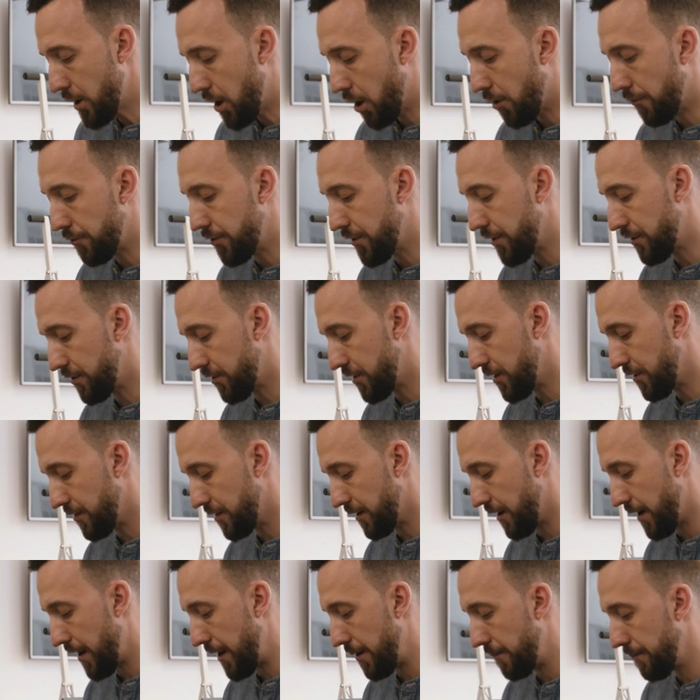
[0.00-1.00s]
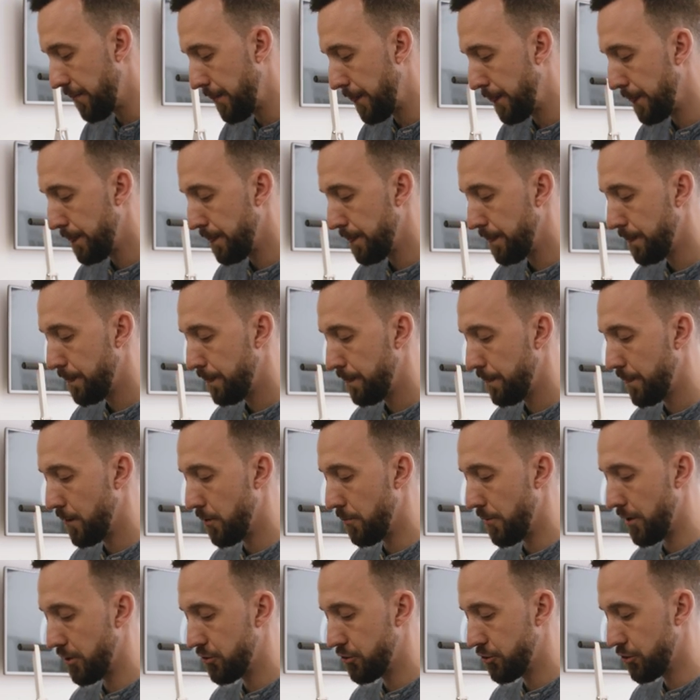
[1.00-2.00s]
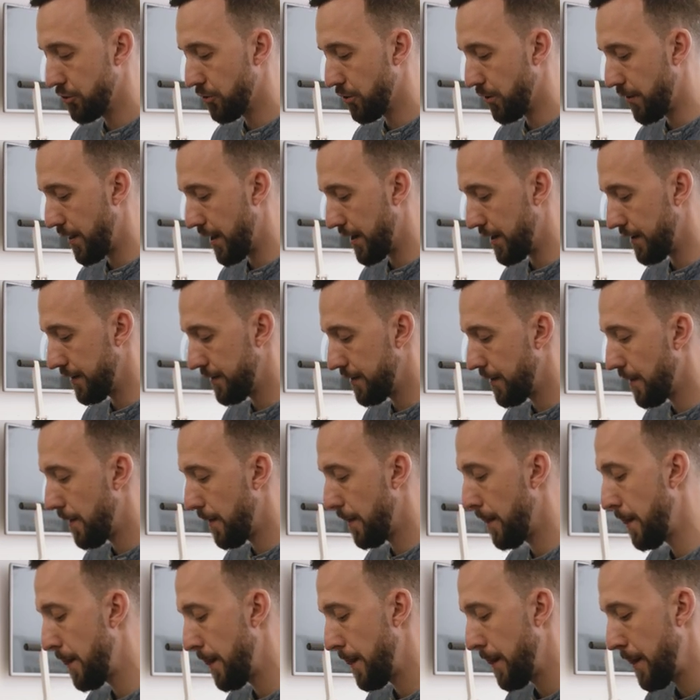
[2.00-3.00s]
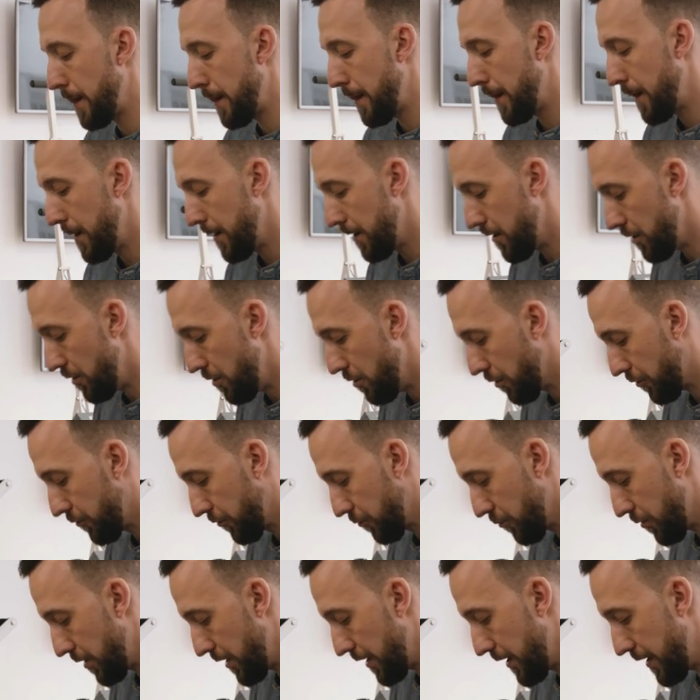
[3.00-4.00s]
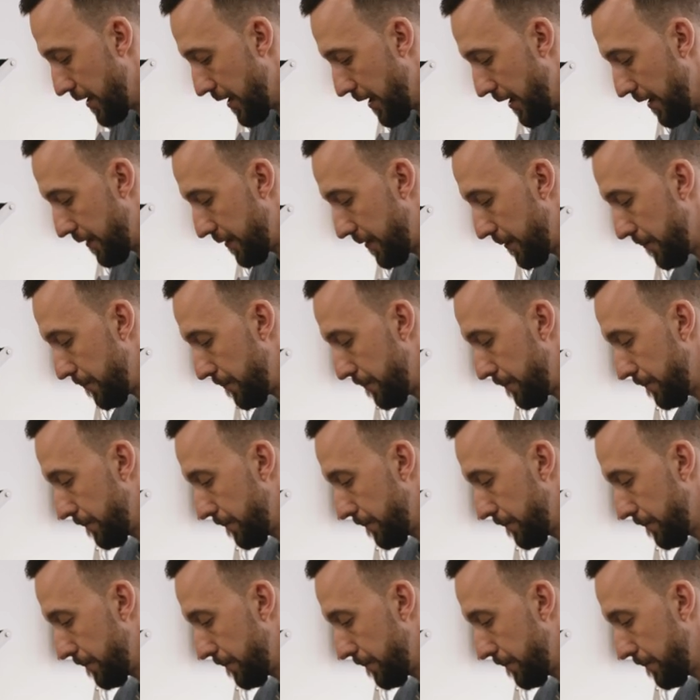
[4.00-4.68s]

of this design to make sure that it looks really nice.